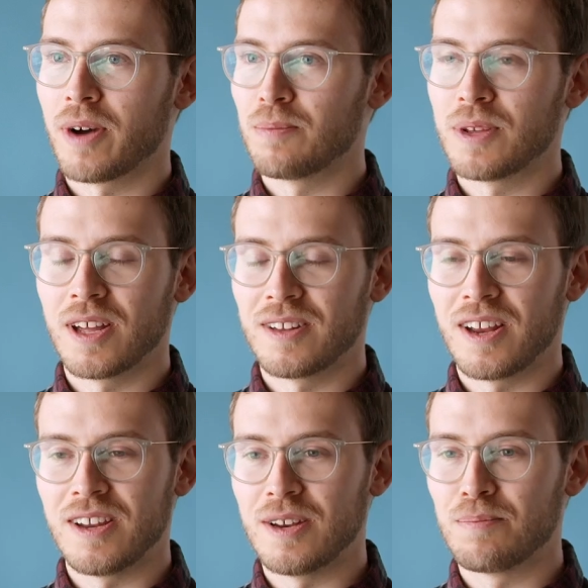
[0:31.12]
might be that they
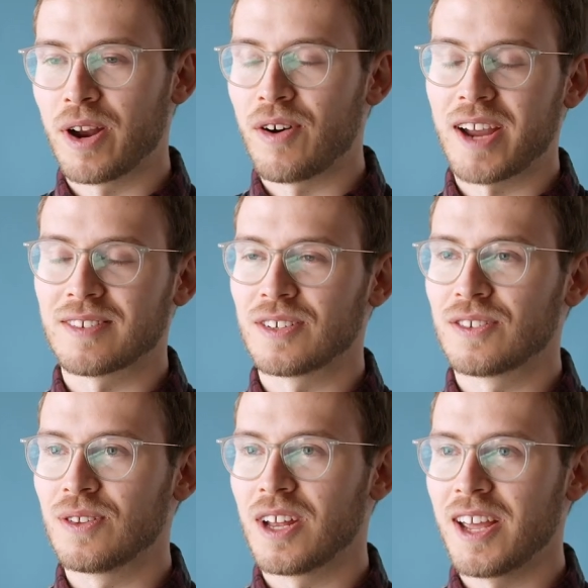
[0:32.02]
need better access
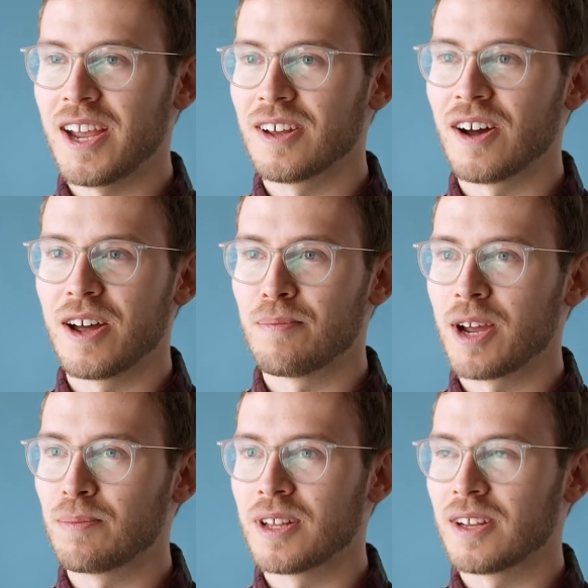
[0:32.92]
to their data. It
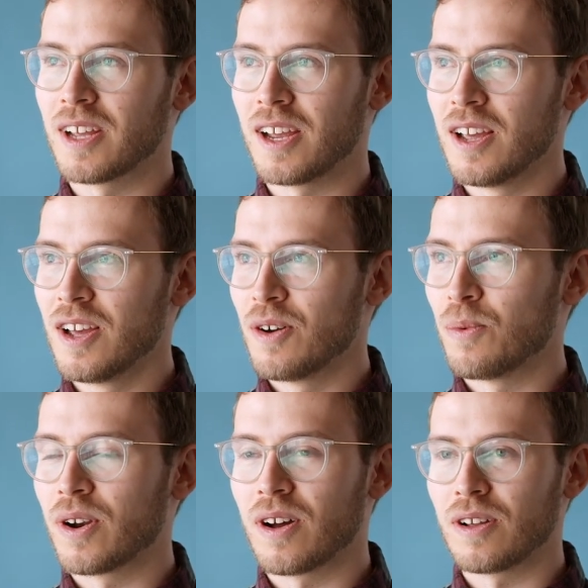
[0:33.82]
might be that they
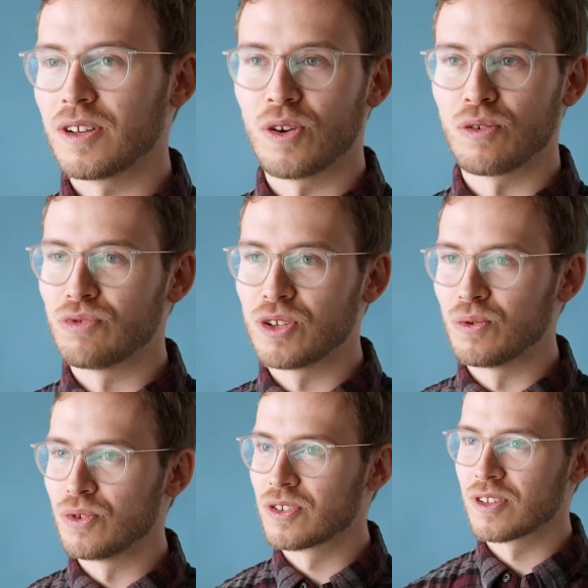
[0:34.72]
want to
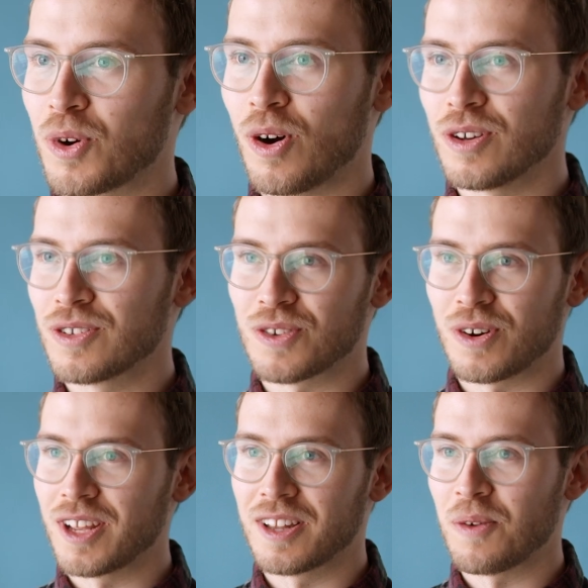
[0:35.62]
reduce costs or
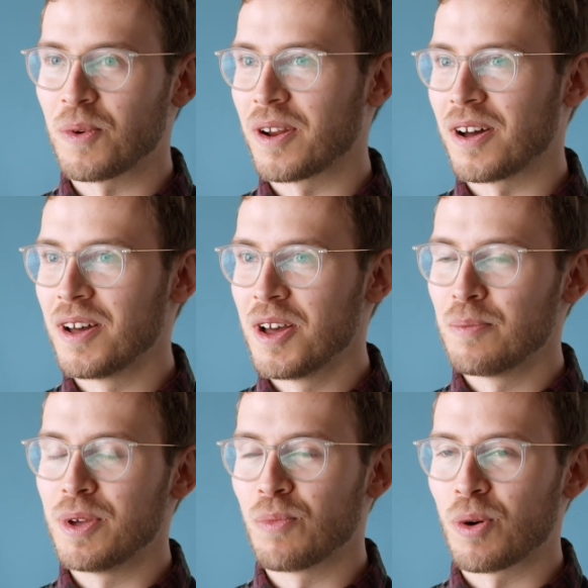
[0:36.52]
that they want to
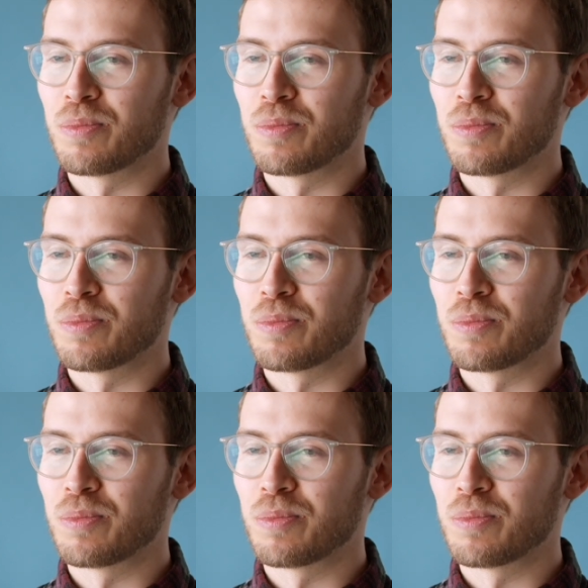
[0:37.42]
be more